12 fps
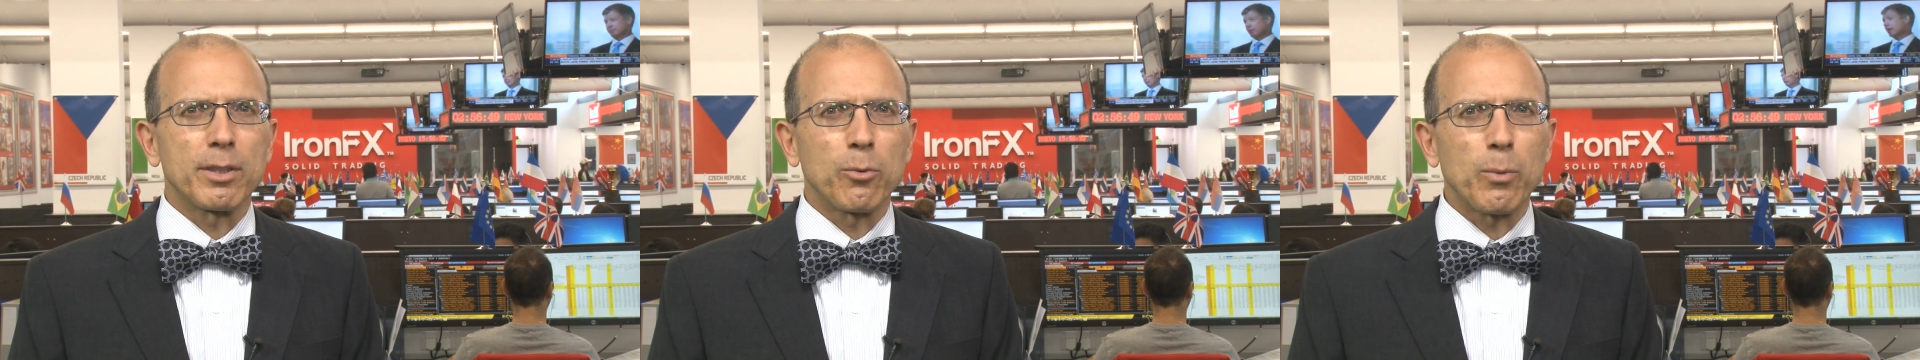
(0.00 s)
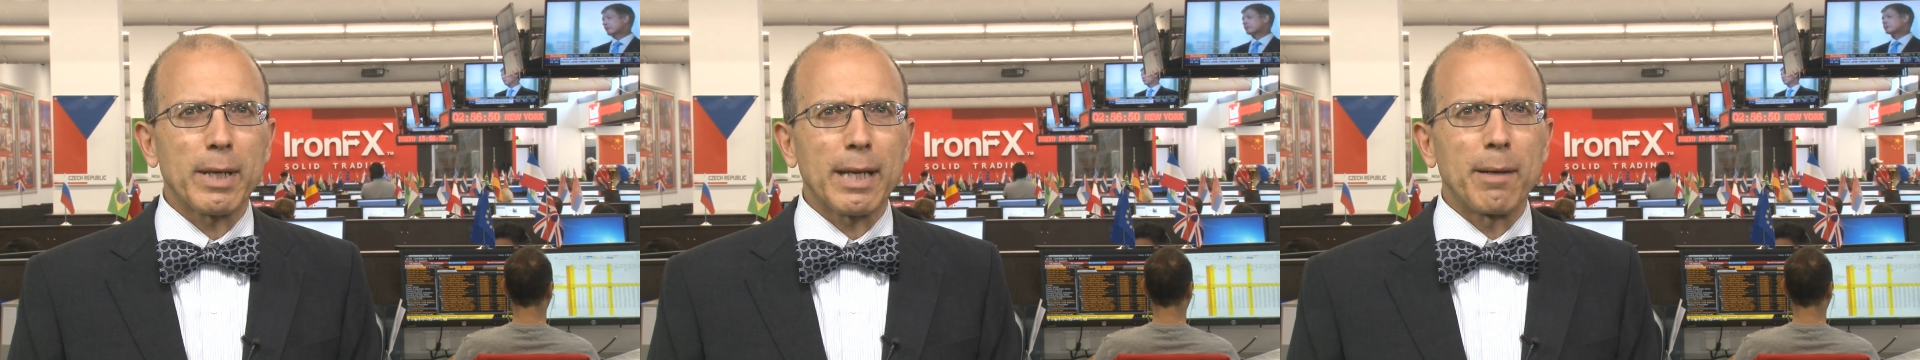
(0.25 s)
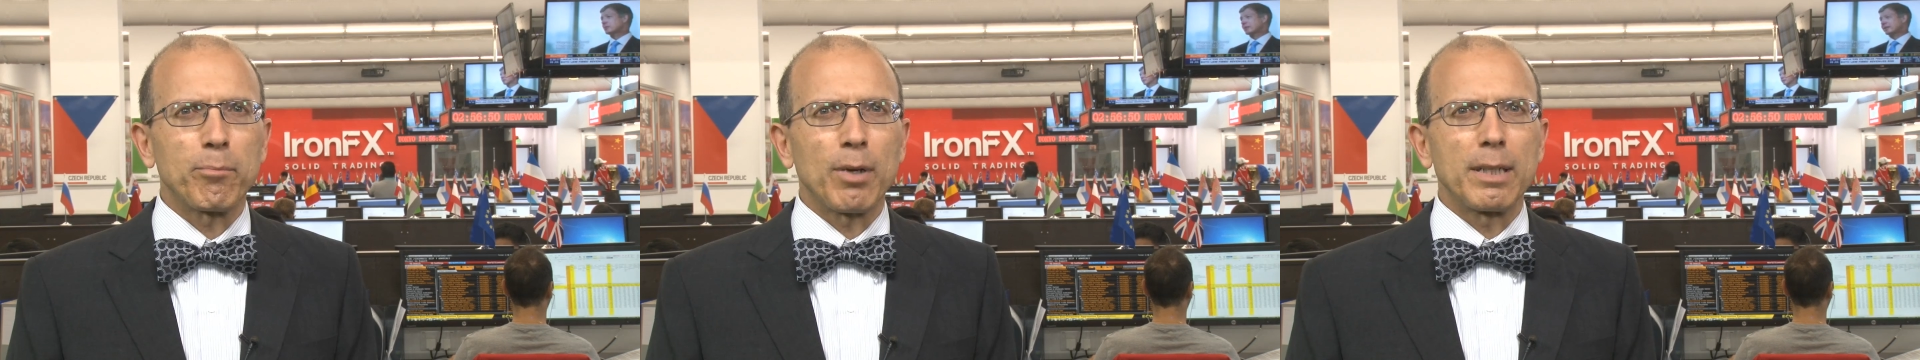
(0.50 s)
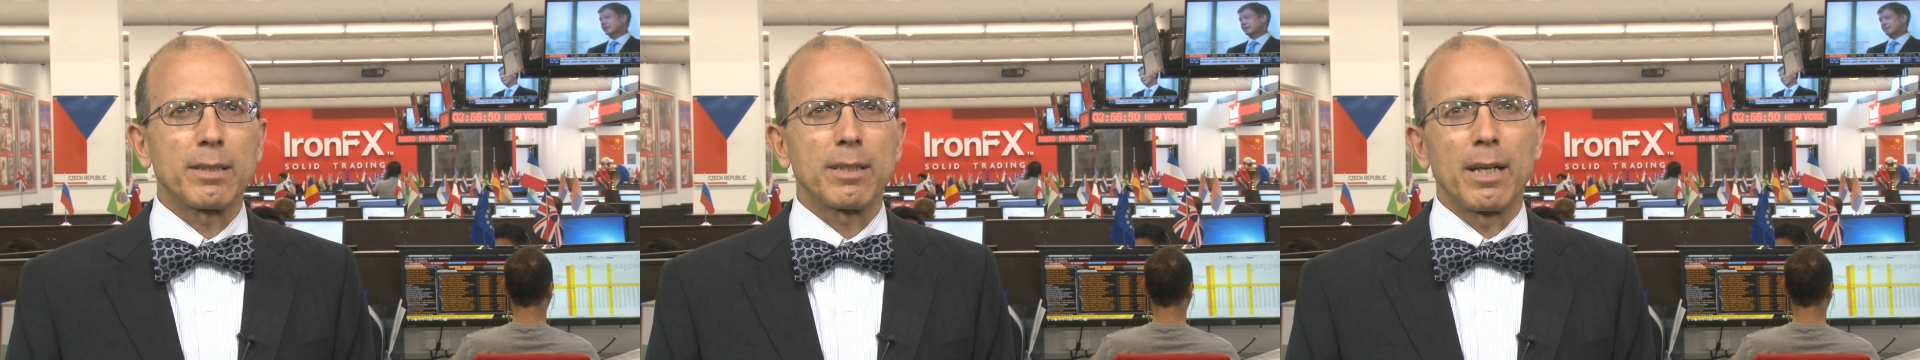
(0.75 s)
in the weekend
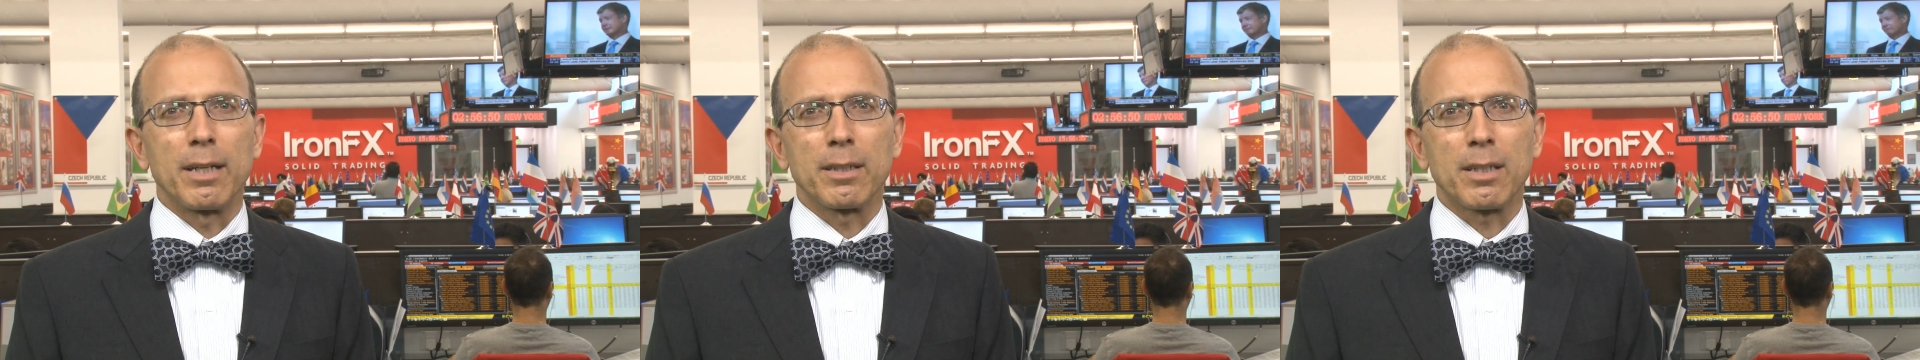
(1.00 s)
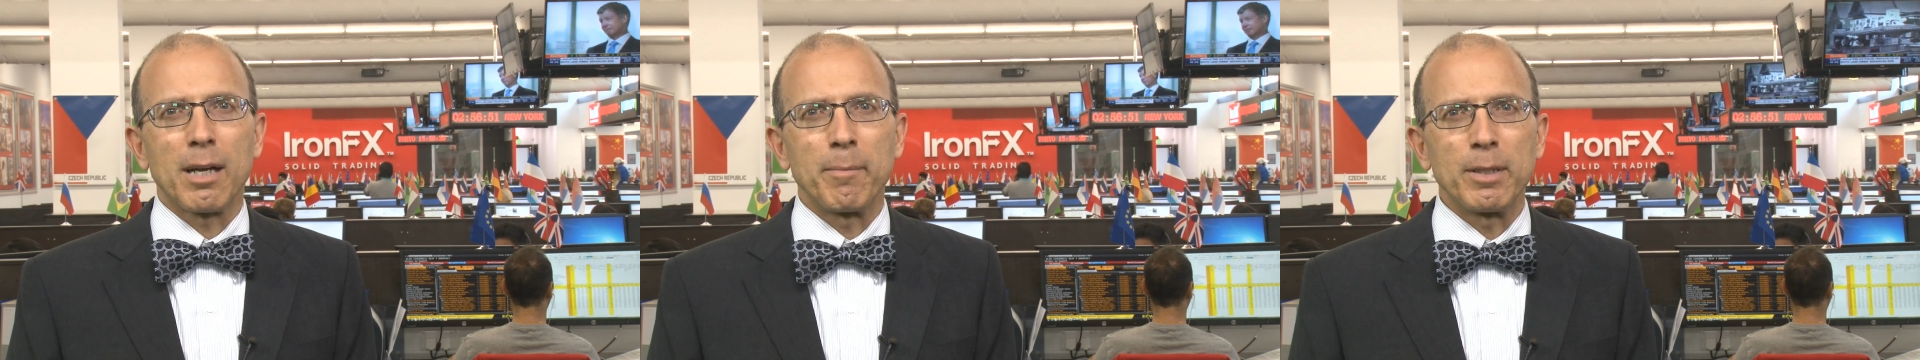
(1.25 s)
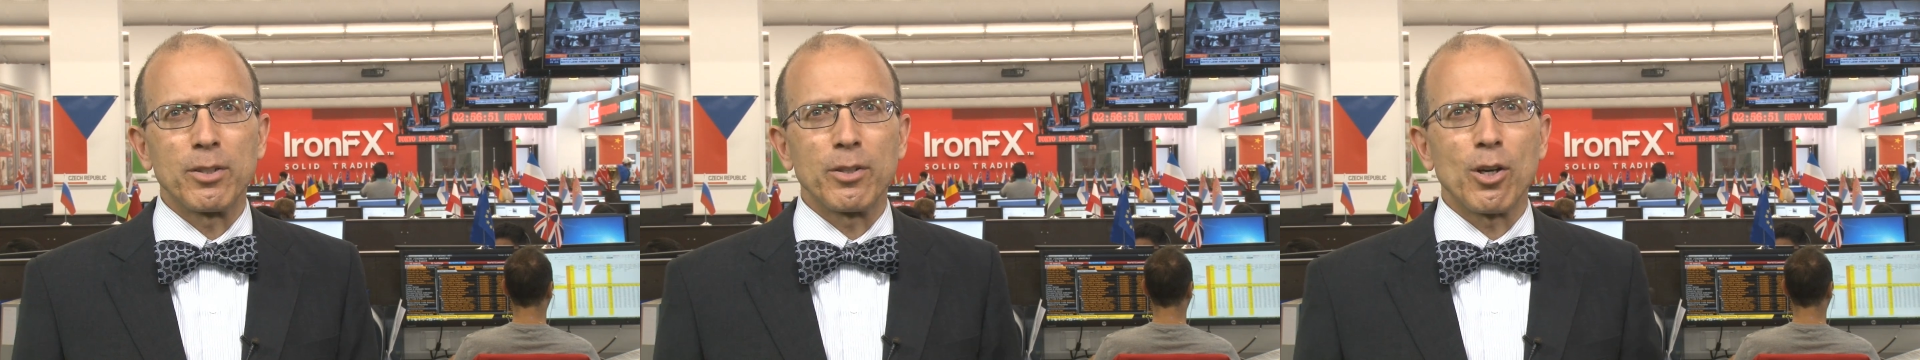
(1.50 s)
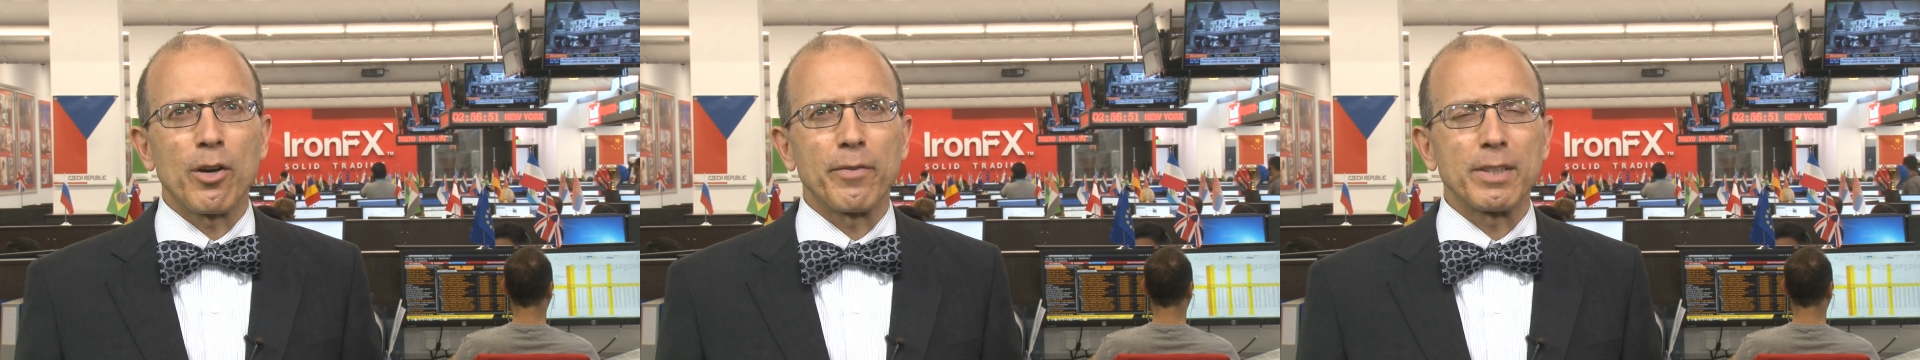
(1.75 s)
press and come into
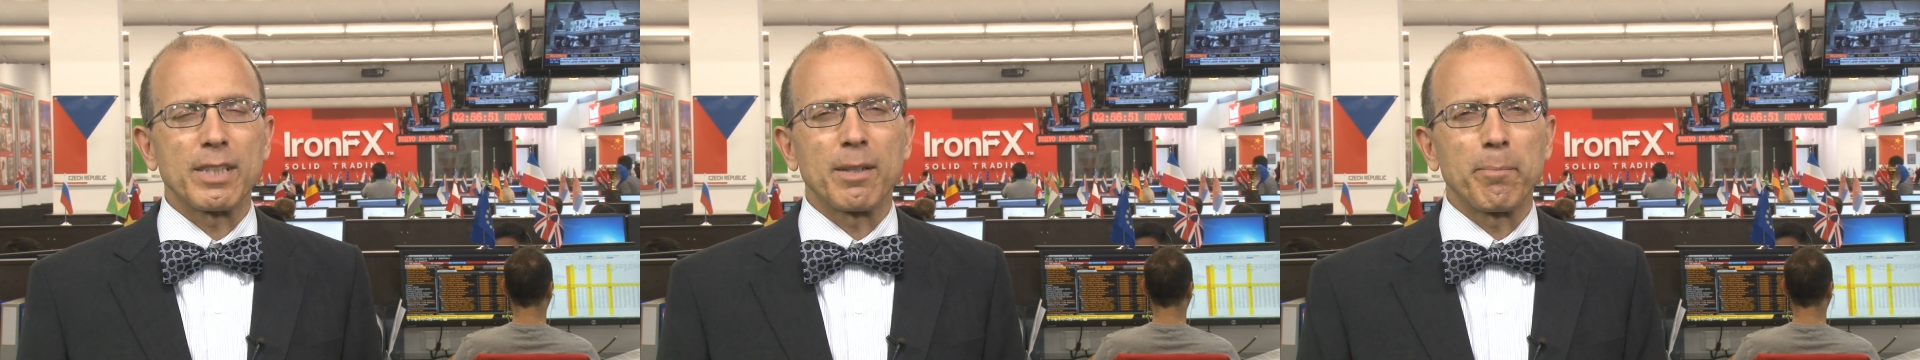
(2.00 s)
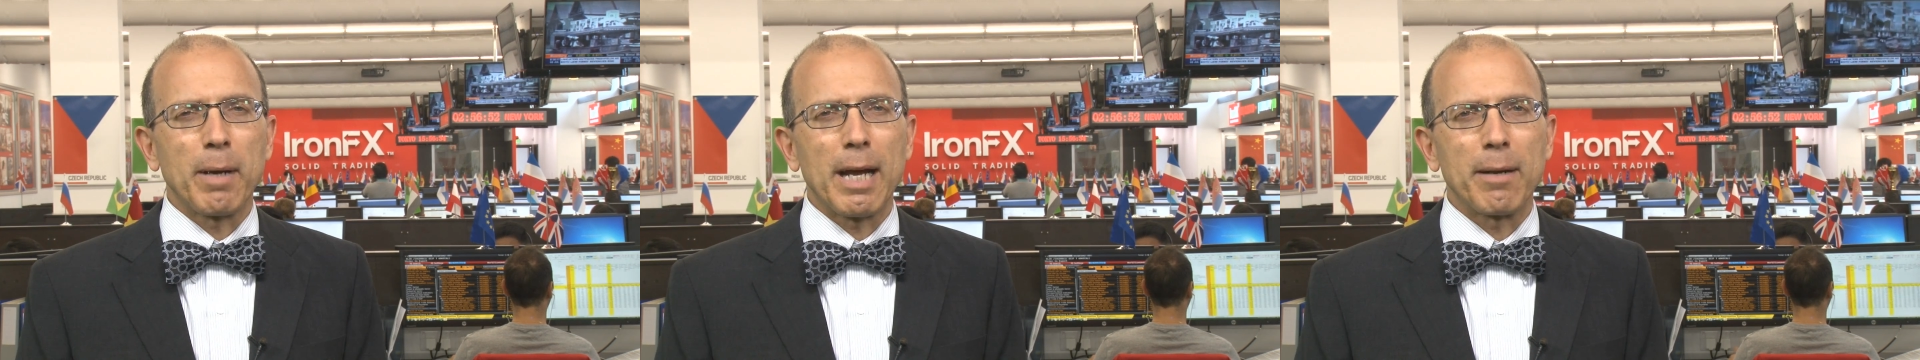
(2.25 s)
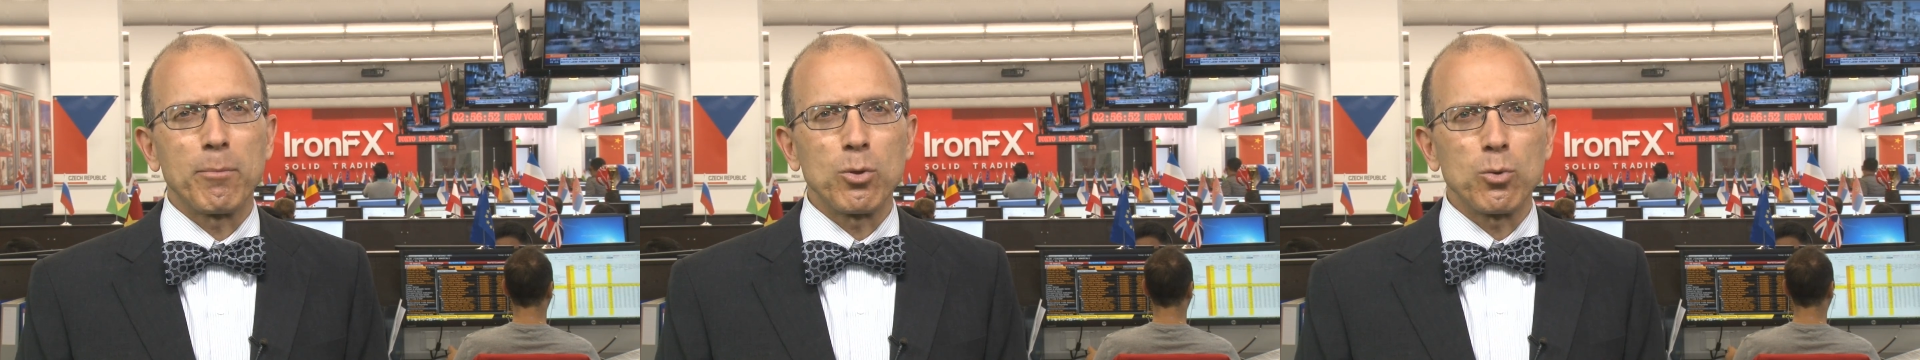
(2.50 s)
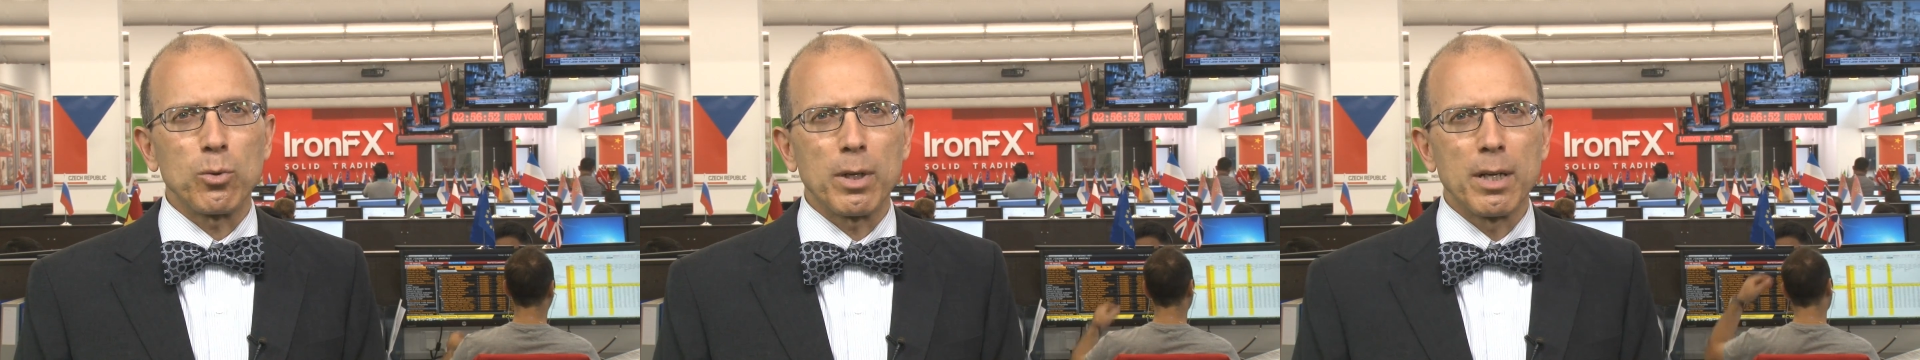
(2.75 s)
the office in a bad
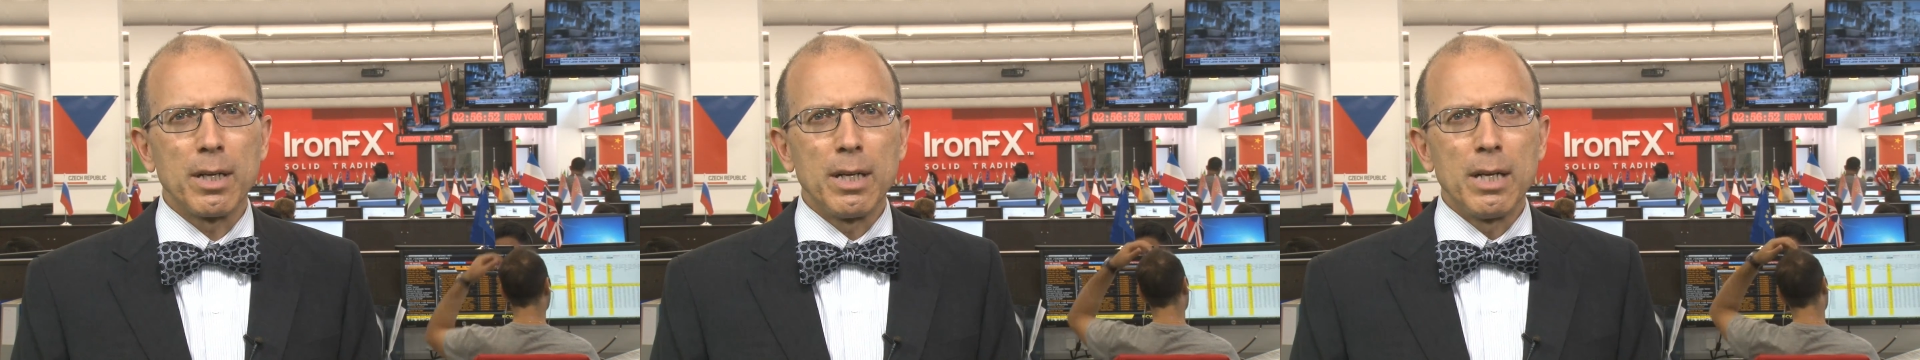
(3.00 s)
mood.